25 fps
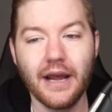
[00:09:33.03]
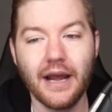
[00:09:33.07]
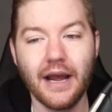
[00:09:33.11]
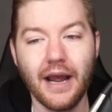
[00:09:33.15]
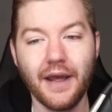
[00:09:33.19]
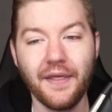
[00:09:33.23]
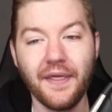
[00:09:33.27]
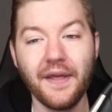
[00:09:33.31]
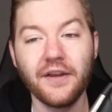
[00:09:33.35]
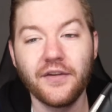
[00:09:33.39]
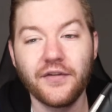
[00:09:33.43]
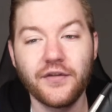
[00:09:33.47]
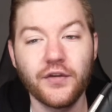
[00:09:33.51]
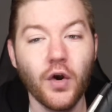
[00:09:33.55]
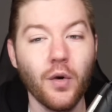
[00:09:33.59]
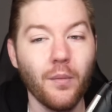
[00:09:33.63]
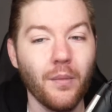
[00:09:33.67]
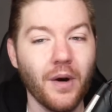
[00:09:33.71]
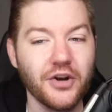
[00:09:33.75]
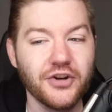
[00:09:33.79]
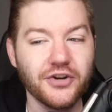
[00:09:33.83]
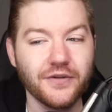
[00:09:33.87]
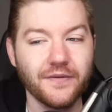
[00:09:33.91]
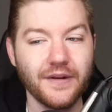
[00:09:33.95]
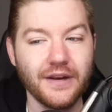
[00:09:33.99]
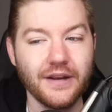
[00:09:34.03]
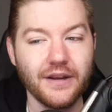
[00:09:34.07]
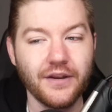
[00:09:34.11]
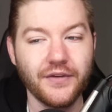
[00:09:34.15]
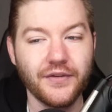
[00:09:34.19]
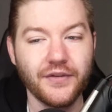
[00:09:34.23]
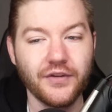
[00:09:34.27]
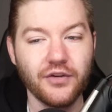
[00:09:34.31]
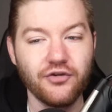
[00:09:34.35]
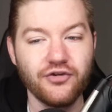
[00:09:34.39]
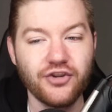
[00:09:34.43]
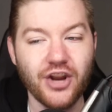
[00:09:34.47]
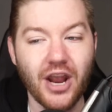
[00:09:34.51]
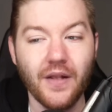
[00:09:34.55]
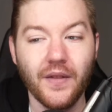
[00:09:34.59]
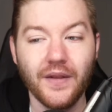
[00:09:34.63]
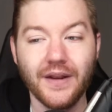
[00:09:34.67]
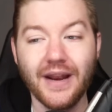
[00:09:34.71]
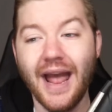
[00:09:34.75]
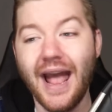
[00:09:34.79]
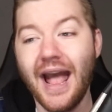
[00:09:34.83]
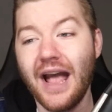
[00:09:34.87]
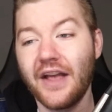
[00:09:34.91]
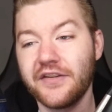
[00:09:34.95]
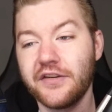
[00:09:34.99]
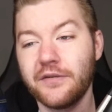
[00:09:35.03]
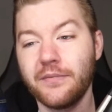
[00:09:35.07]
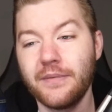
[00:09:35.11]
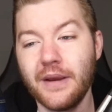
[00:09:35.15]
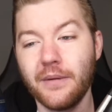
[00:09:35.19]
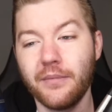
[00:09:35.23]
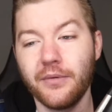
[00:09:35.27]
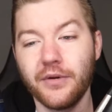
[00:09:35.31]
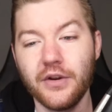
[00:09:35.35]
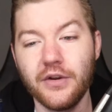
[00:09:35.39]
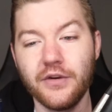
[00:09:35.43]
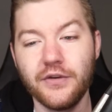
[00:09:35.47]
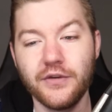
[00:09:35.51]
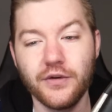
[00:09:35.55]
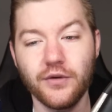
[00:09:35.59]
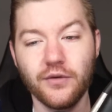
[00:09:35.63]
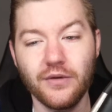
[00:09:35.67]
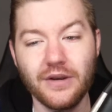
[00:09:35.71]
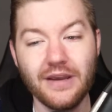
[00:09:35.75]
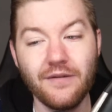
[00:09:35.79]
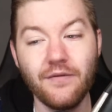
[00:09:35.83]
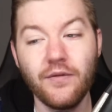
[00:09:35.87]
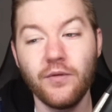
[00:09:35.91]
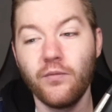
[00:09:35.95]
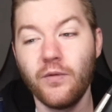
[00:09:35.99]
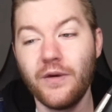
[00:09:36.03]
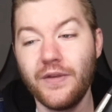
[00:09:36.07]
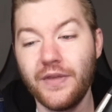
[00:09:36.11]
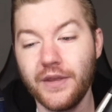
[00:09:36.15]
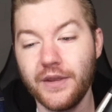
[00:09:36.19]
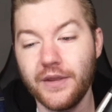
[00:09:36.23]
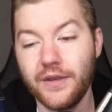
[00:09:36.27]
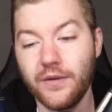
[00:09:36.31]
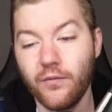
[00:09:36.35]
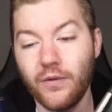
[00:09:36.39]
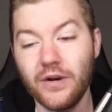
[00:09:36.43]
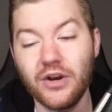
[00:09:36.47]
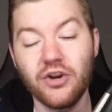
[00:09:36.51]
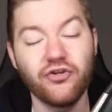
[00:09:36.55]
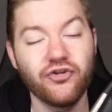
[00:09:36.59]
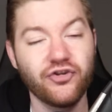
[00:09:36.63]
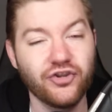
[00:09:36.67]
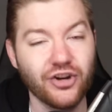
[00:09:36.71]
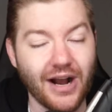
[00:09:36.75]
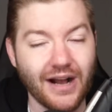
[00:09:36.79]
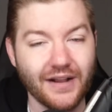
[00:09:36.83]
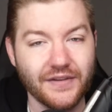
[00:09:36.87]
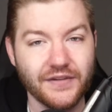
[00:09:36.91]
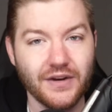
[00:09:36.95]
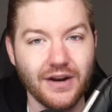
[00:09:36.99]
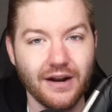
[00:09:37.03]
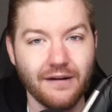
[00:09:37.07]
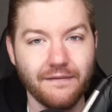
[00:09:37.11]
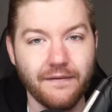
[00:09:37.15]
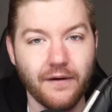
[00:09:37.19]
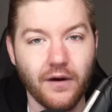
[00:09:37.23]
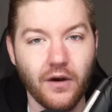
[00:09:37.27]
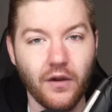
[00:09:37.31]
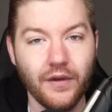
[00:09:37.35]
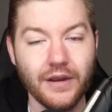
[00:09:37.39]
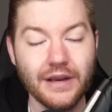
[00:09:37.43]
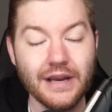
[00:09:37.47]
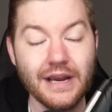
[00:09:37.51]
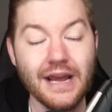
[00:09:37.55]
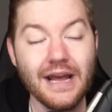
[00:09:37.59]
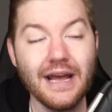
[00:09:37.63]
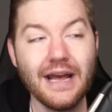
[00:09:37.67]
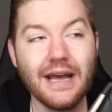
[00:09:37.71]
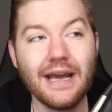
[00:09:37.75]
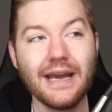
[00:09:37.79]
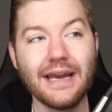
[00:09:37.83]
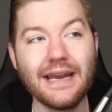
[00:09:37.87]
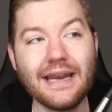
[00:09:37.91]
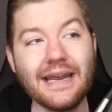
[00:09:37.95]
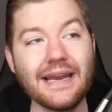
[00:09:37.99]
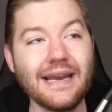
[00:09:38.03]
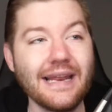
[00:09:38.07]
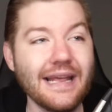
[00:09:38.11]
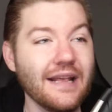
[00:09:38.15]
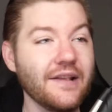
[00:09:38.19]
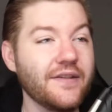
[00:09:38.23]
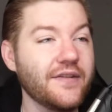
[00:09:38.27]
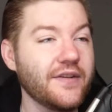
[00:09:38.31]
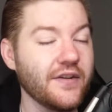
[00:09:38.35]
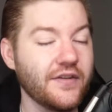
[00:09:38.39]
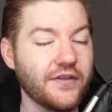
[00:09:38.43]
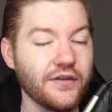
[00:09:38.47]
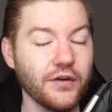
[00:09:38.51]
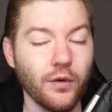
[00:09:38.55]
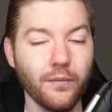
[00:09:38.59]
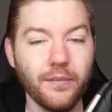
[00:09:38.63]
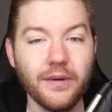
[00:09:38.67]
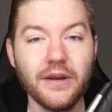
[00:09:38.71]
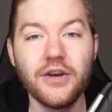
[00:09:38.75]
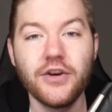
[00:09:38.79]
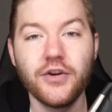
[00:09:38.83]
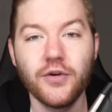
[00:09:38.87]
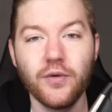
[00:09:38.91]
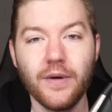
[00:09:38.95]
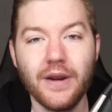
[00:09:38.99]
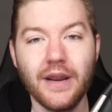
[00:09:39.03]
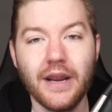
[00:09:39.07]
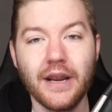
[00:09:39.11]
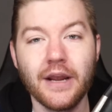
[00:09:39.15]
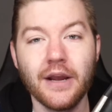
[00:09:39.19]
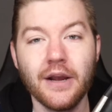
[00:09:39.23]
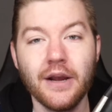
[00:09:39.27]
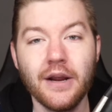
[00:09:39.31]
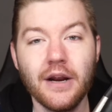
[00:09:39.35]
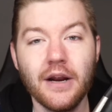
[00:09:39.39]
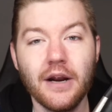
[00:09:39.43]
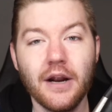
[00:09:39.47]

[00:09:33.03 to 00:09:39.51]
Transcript: I think so much of it is Jalen has to be able to do even when the, when his shot's not falling, he needs to still be doing